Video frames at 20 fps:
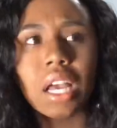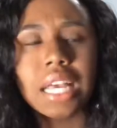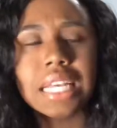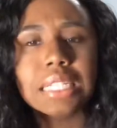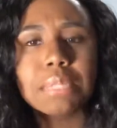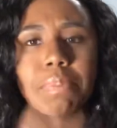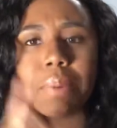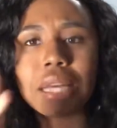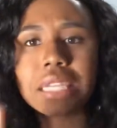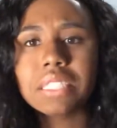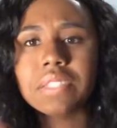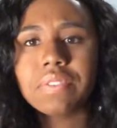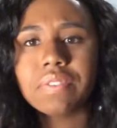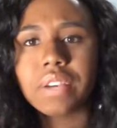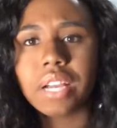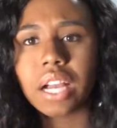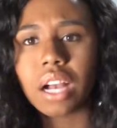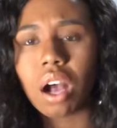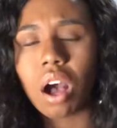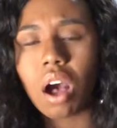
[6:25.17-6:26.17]
His best
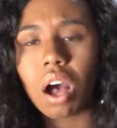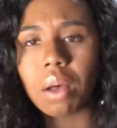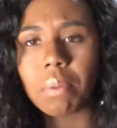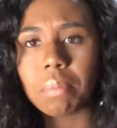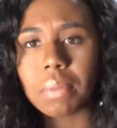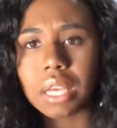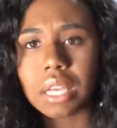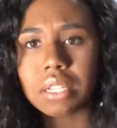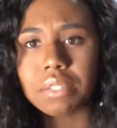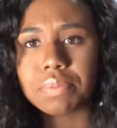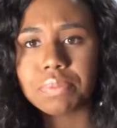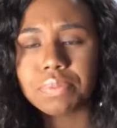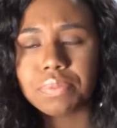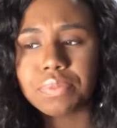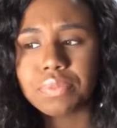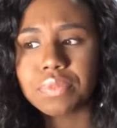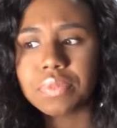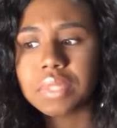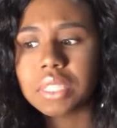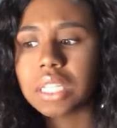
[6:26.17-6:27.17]
friend called me.
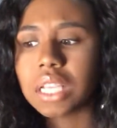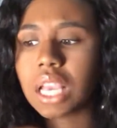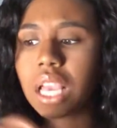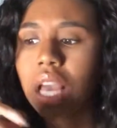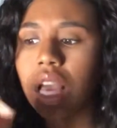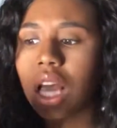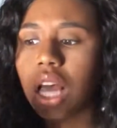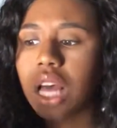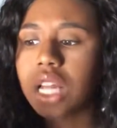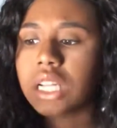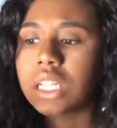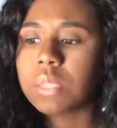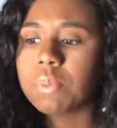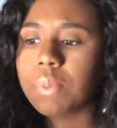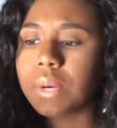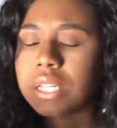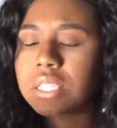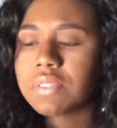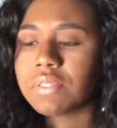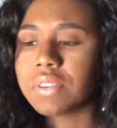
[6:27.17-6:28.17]
And his
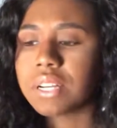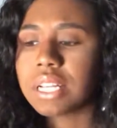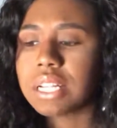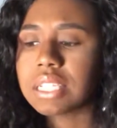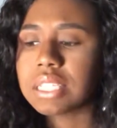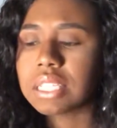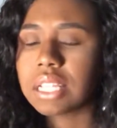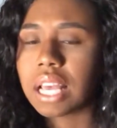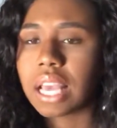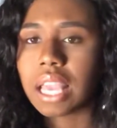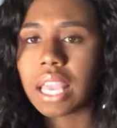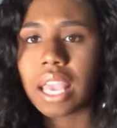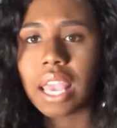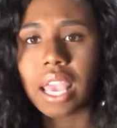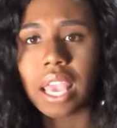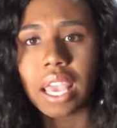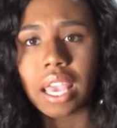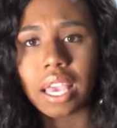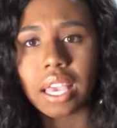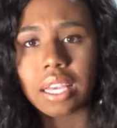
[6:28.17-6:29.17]
best friend's like,
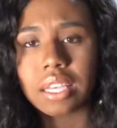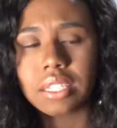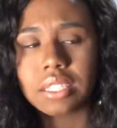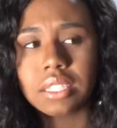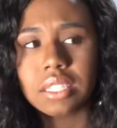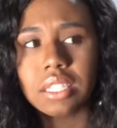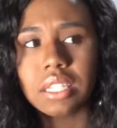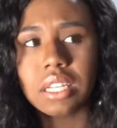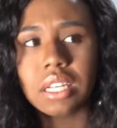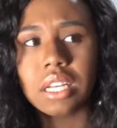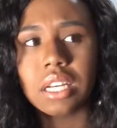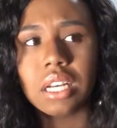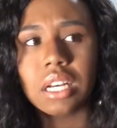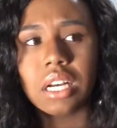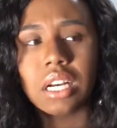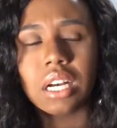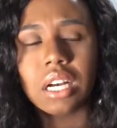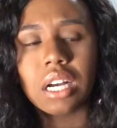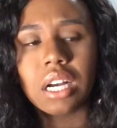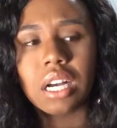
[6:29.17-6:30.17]
hey,
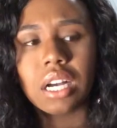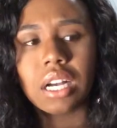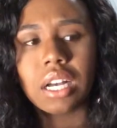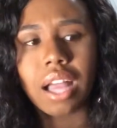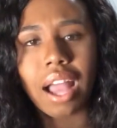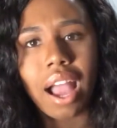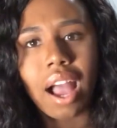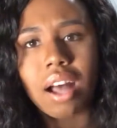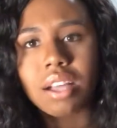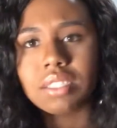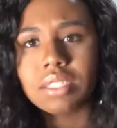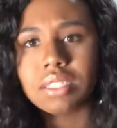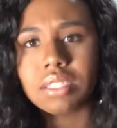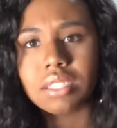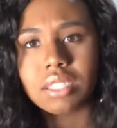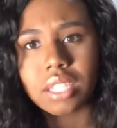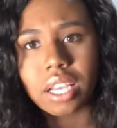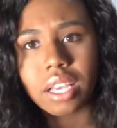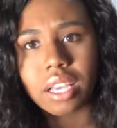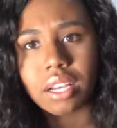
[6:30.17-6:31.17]
Kyle's in
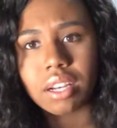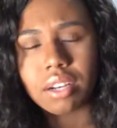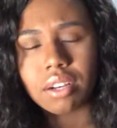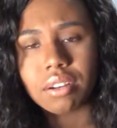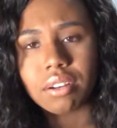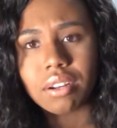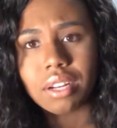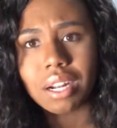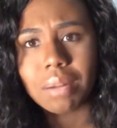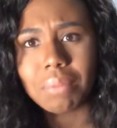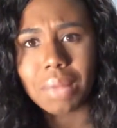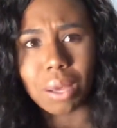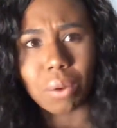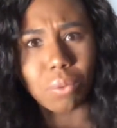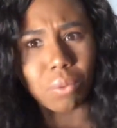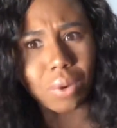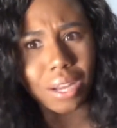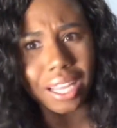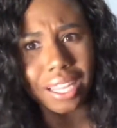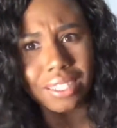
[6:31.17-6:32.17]
jail. And I'm like,
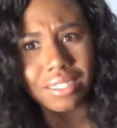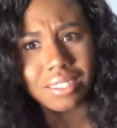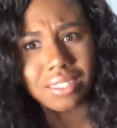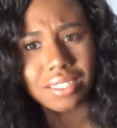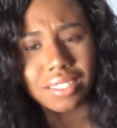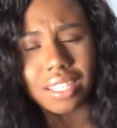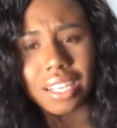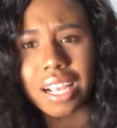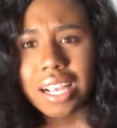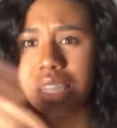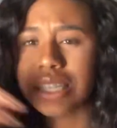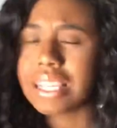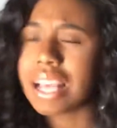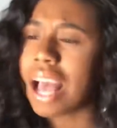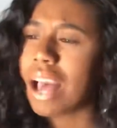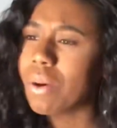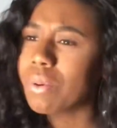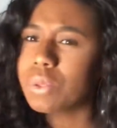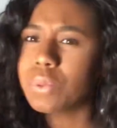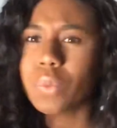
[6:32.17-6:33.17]
what? Because
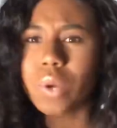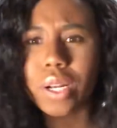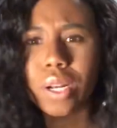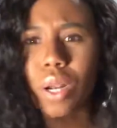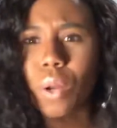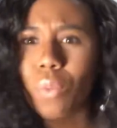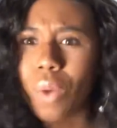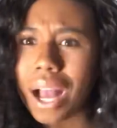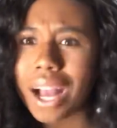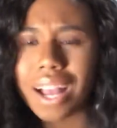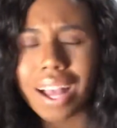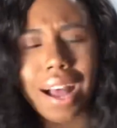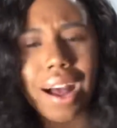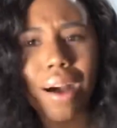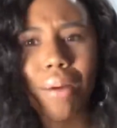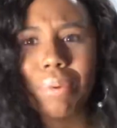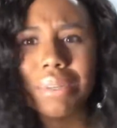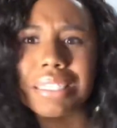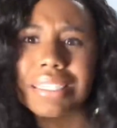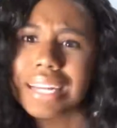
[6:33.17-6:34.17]
I was wondering why
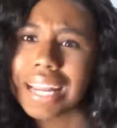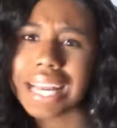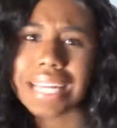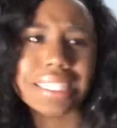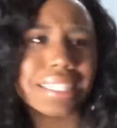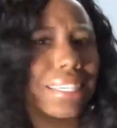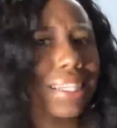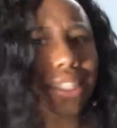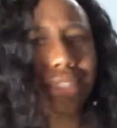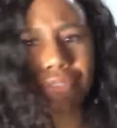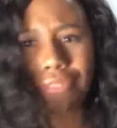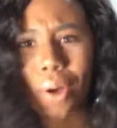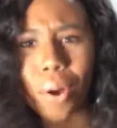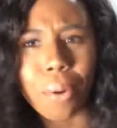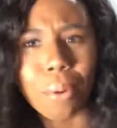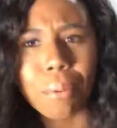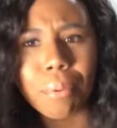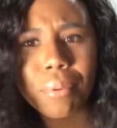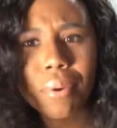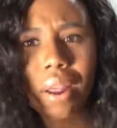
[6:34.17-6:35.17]
Kyle wasn't answering his
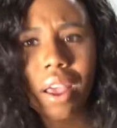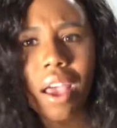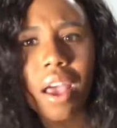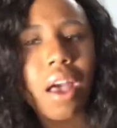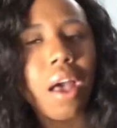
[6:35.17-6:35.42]
phone.